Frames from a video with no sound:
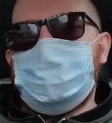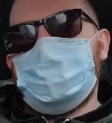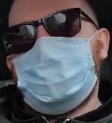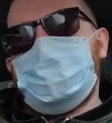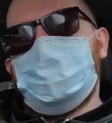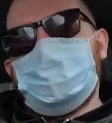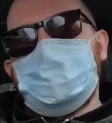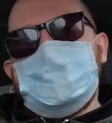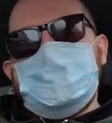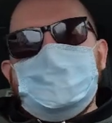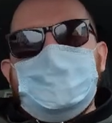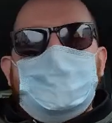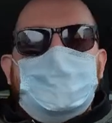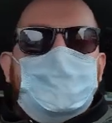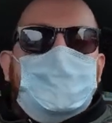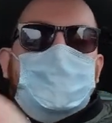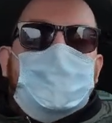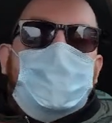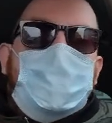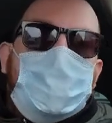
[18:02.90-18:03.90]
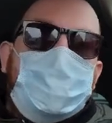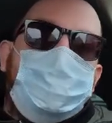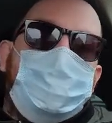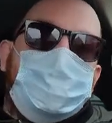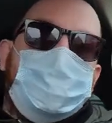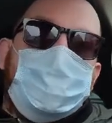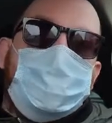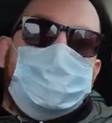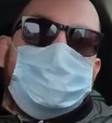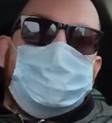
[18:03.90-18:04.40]
everywhere.
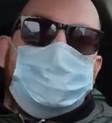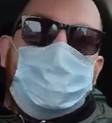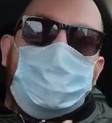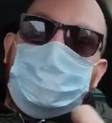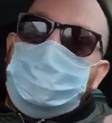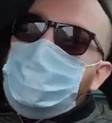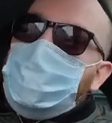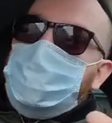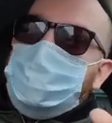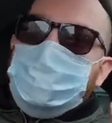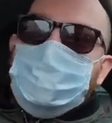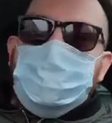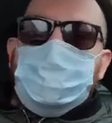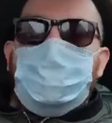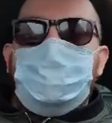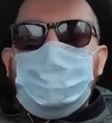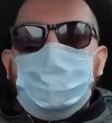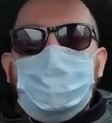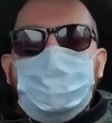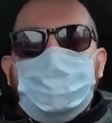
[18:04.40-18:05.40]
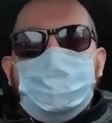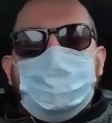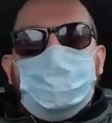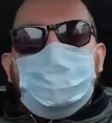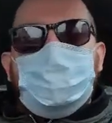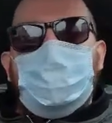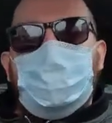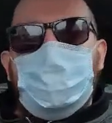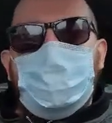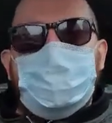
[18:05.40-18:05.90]
Anyway, guys, I'm home now, so I'm gonna
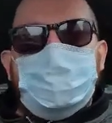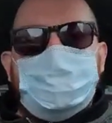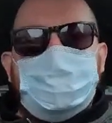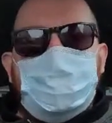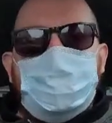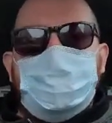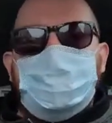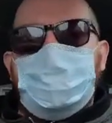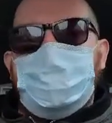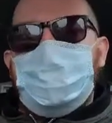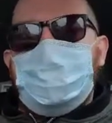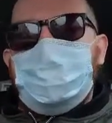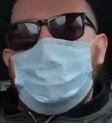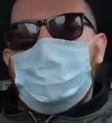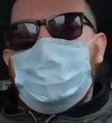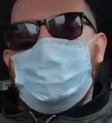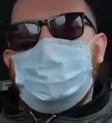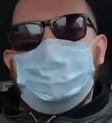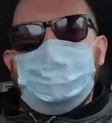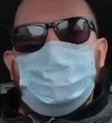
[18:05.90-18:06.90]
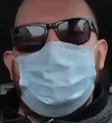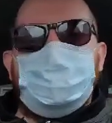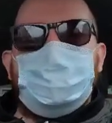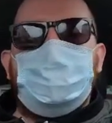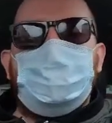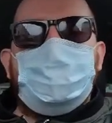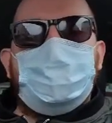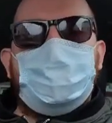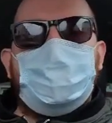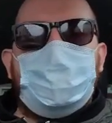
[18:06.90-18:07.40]
call it a day there on the
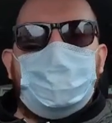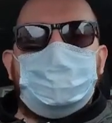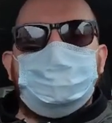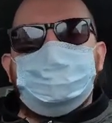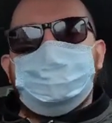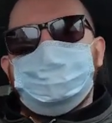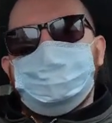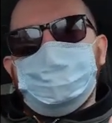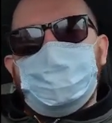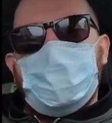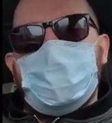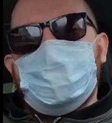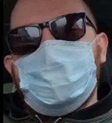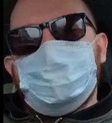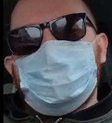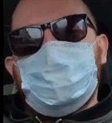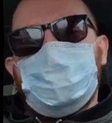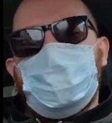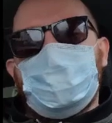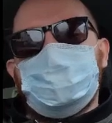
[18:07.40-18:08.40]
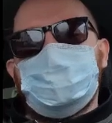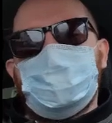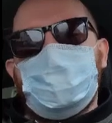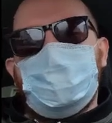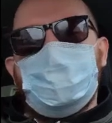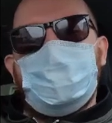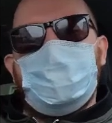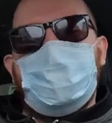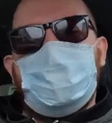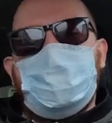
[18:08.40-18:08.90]
video. But thank you for
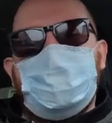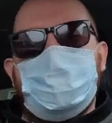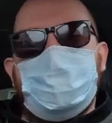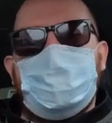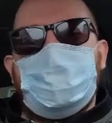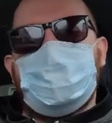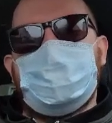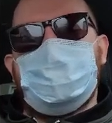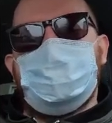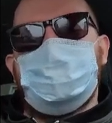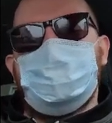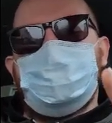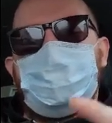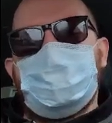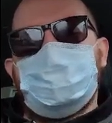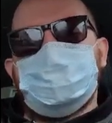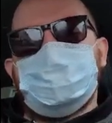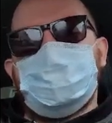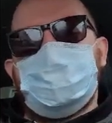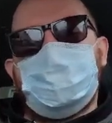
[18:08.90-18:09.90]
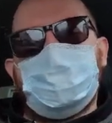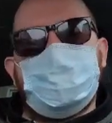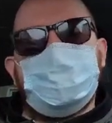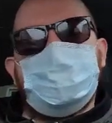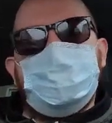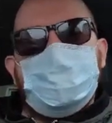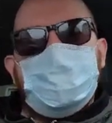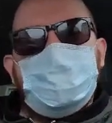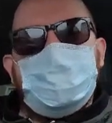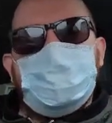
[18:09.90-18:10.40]
watching, and I'll keep you posted on
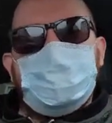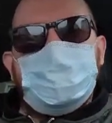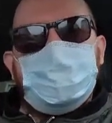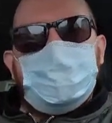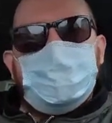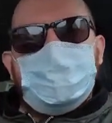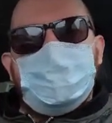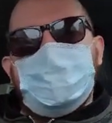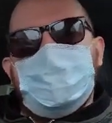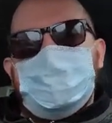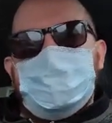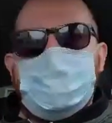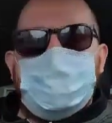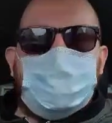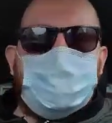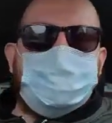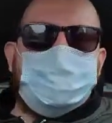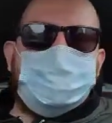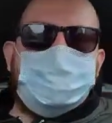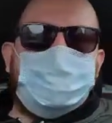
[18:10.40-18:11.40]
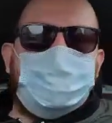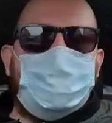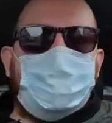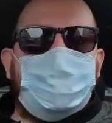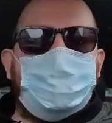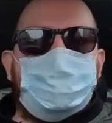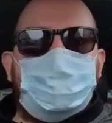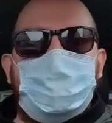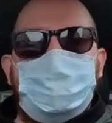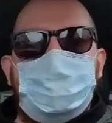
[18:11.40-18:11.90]
the little idea I
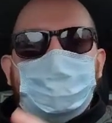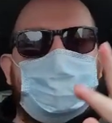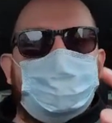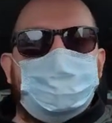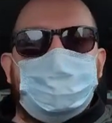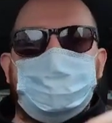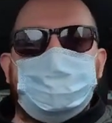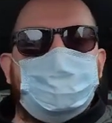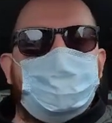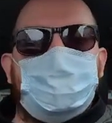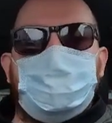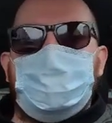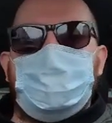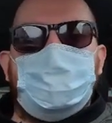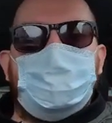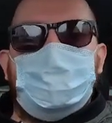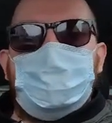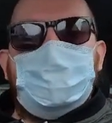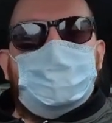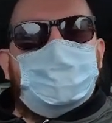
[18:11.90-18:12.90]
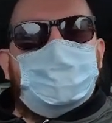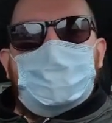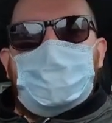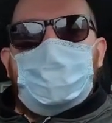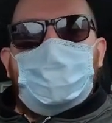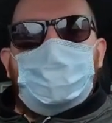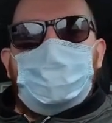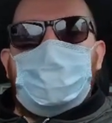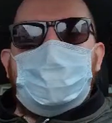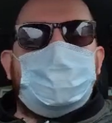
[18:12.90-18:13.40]
have. Maybe it's just a
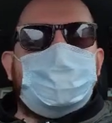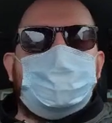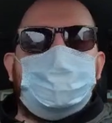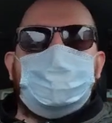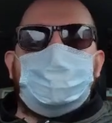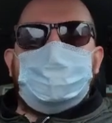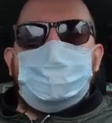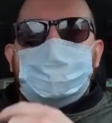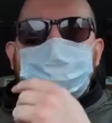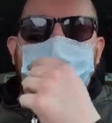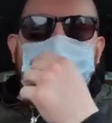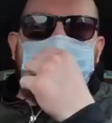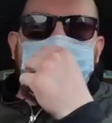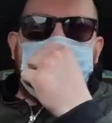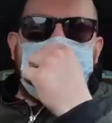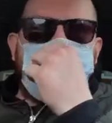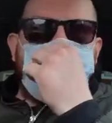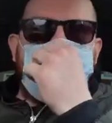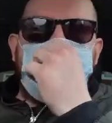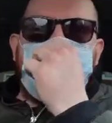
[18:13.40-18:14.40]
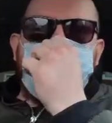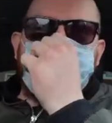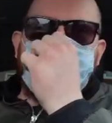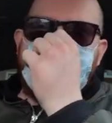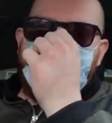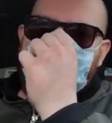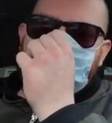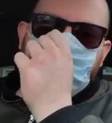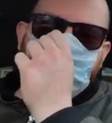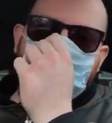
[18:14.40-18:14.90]
wacky idea, and I've been
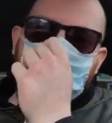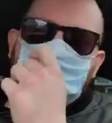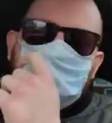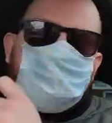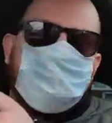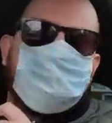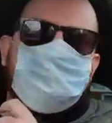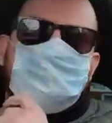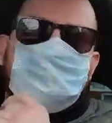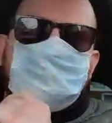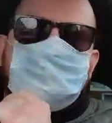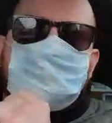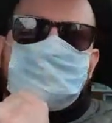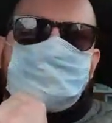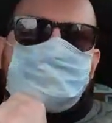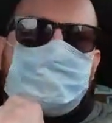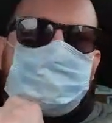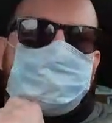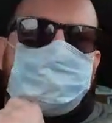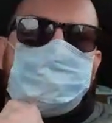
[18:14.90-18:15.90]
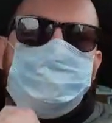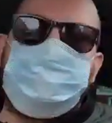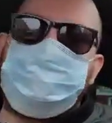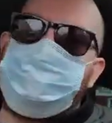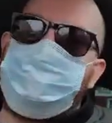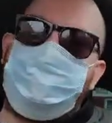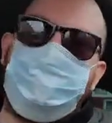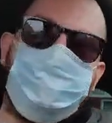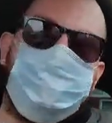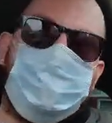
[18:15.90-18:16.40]
stuck in quarantine too much.
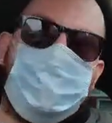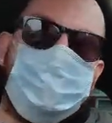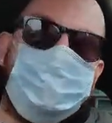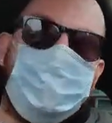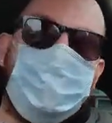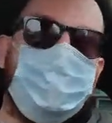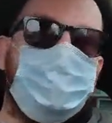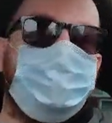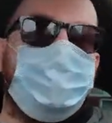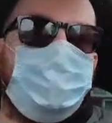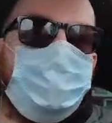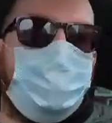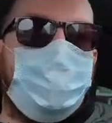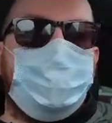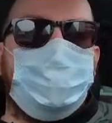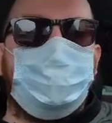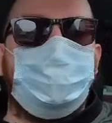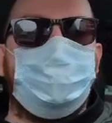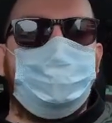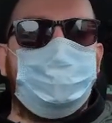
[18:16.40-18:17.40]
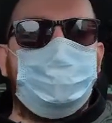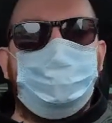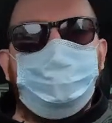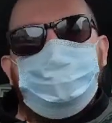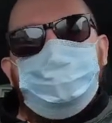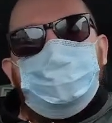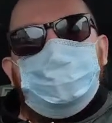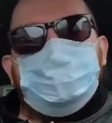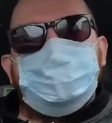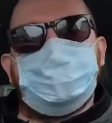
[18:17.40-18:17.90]
Maybe it'll be quite good.
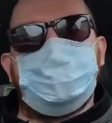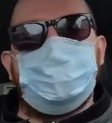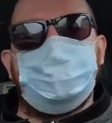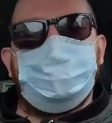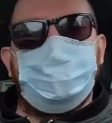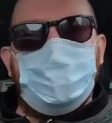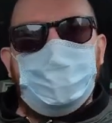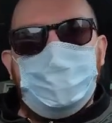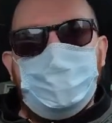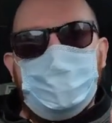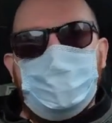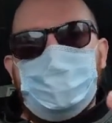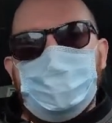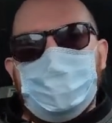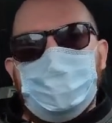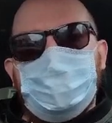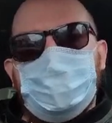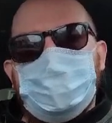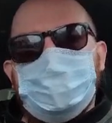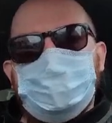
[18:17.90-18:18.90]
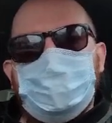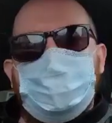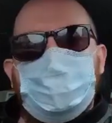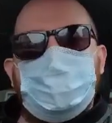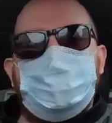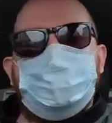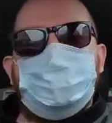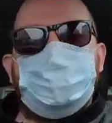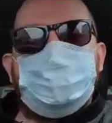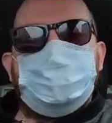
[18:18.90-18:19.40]
We'll see. Thank you guys for
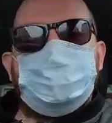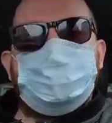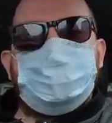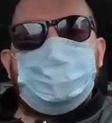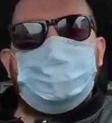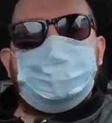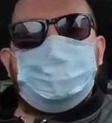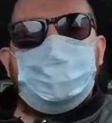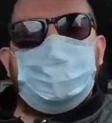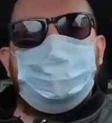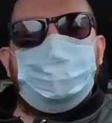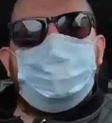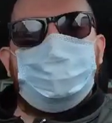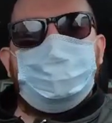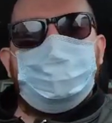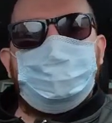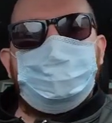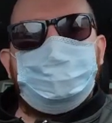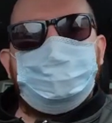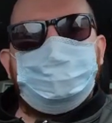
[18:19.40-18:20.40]
watching. Stay safe.